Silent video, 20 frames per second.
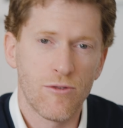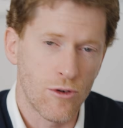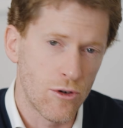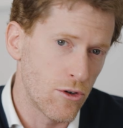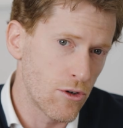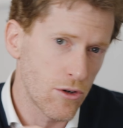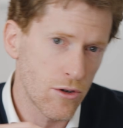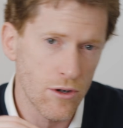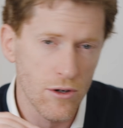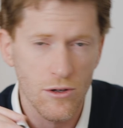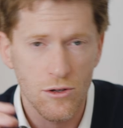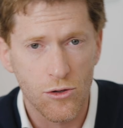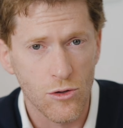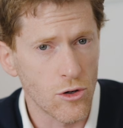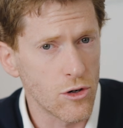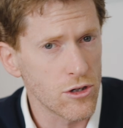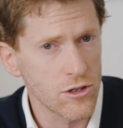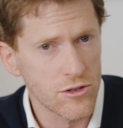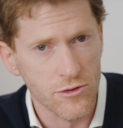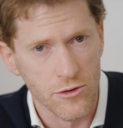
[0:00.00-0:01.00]
for
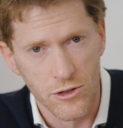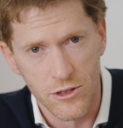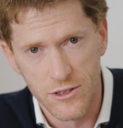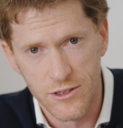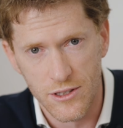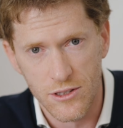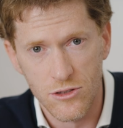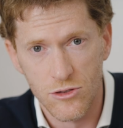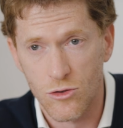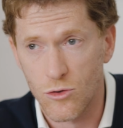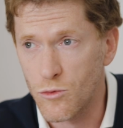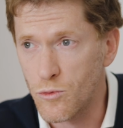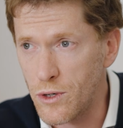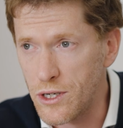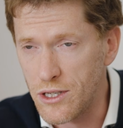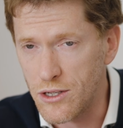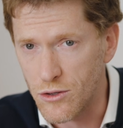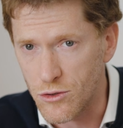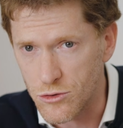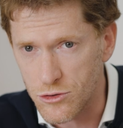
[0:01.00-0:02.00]
doors, for instance, or
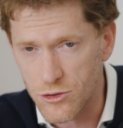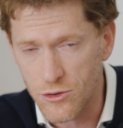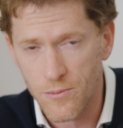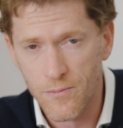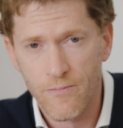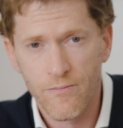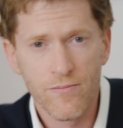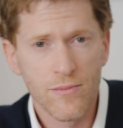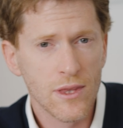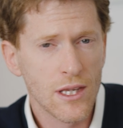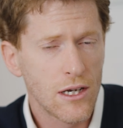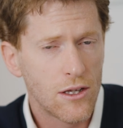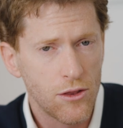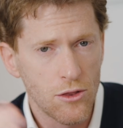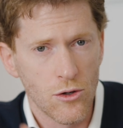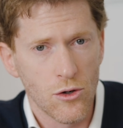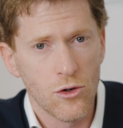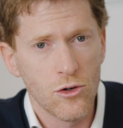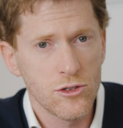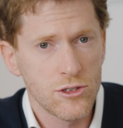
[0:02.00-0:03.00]
windows.
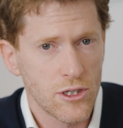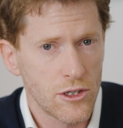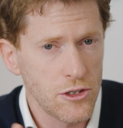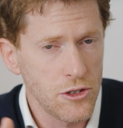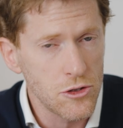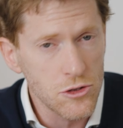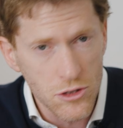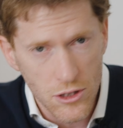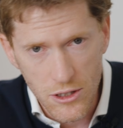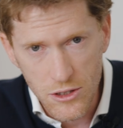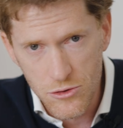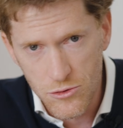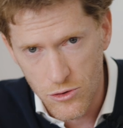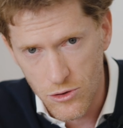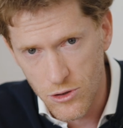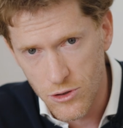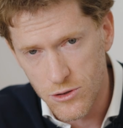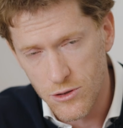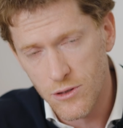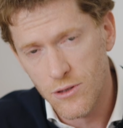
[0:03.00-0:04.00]
Doors are usually
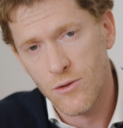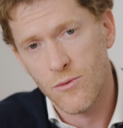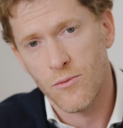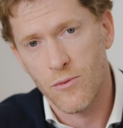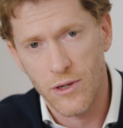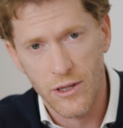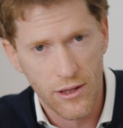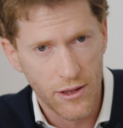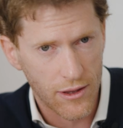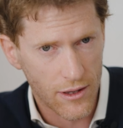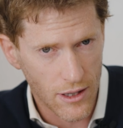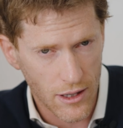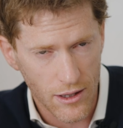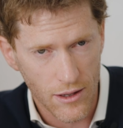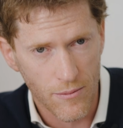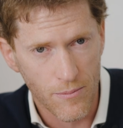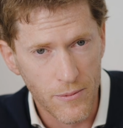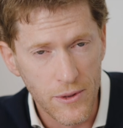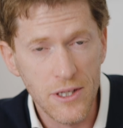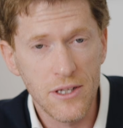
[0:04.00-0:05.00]
drawn with
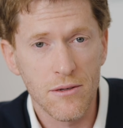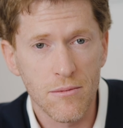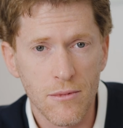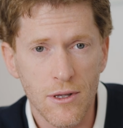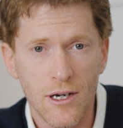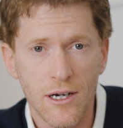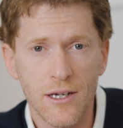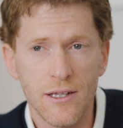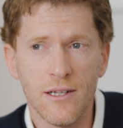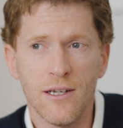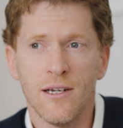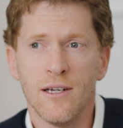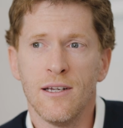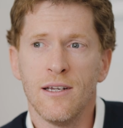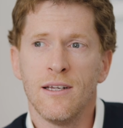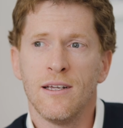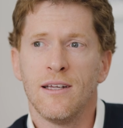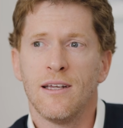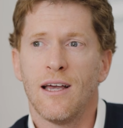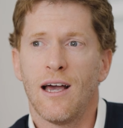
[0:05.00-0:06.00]
a medium line,
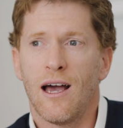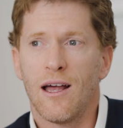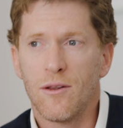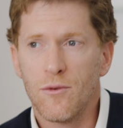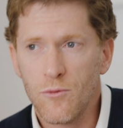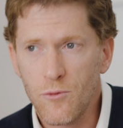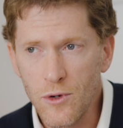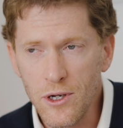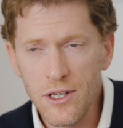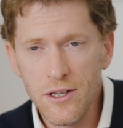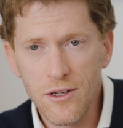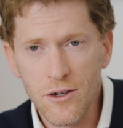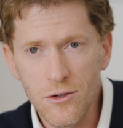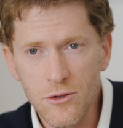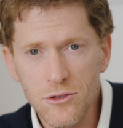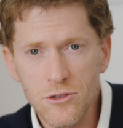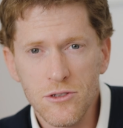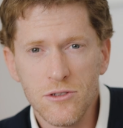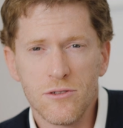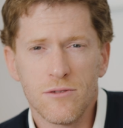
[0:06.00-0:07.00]
and
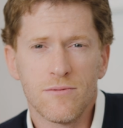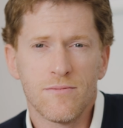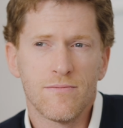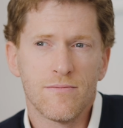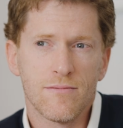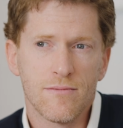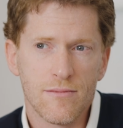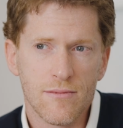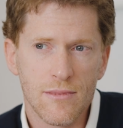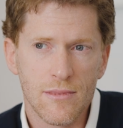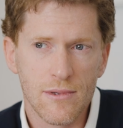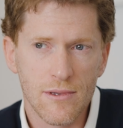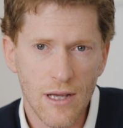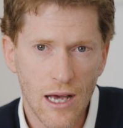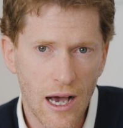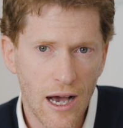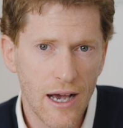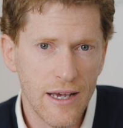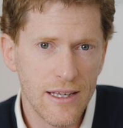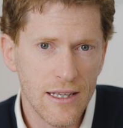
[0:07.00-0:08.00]
windows,
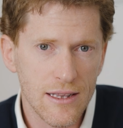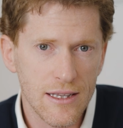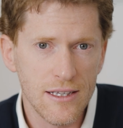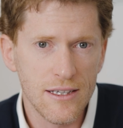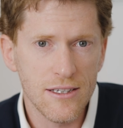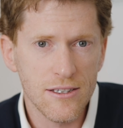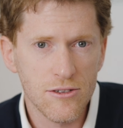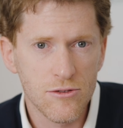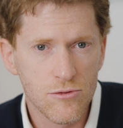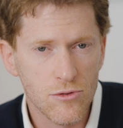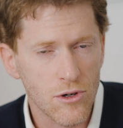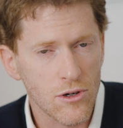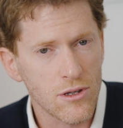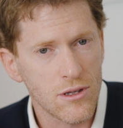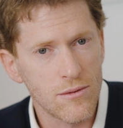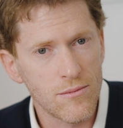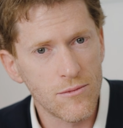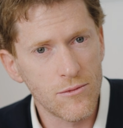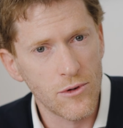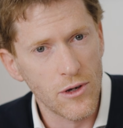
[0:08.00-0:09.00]
I at least draw
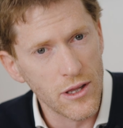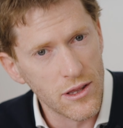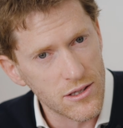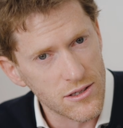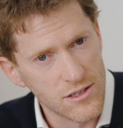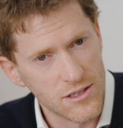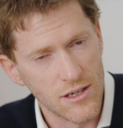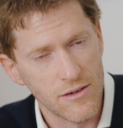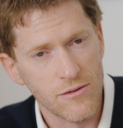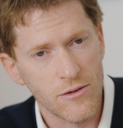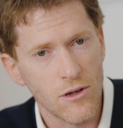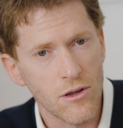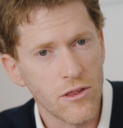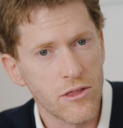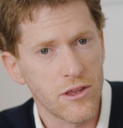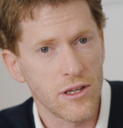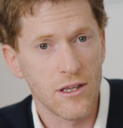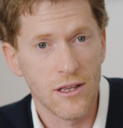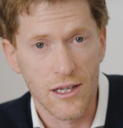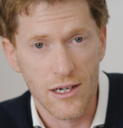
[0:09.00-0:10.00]
them with several
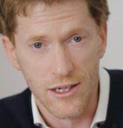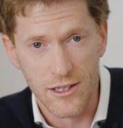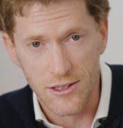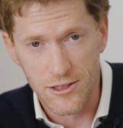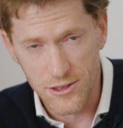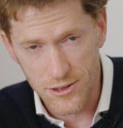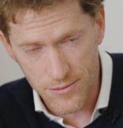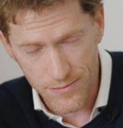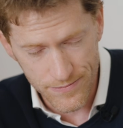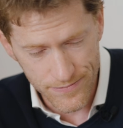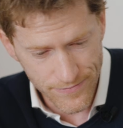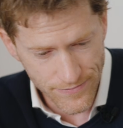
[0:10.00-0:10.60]
thin lines.